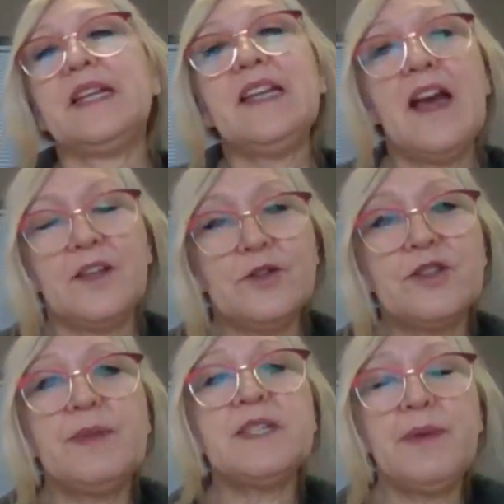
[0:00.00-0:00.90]
Yeah, you
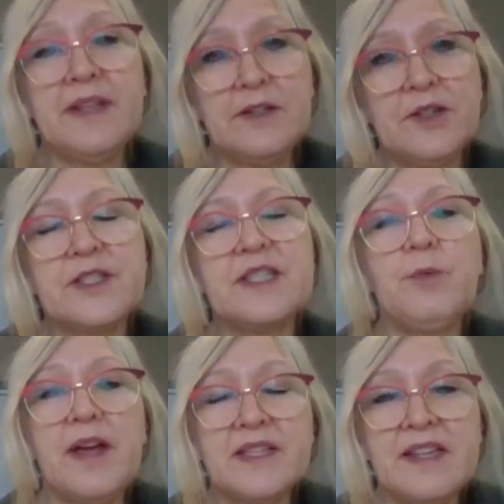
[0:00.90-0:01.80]
should be speaking to your
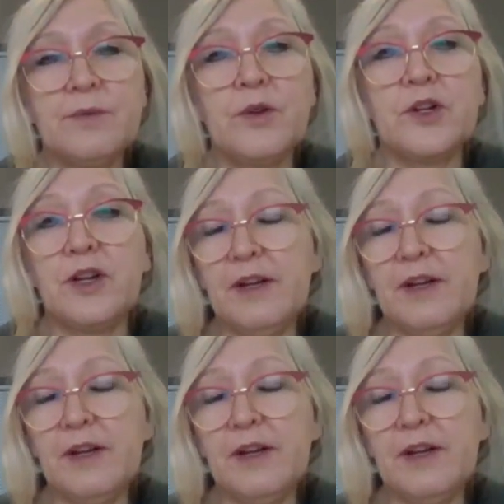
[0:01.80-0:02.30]
CYSN worker.